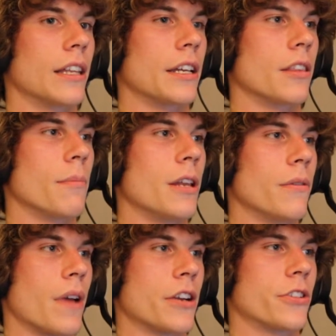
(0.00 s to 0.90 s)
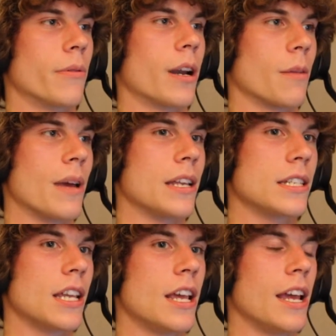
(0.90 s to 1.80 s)
like, the manufacturer
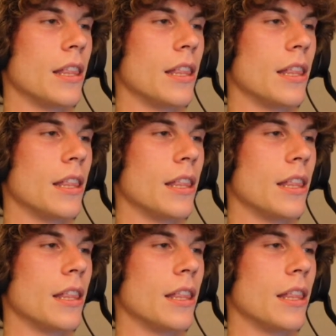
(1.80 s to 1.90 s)
recommends,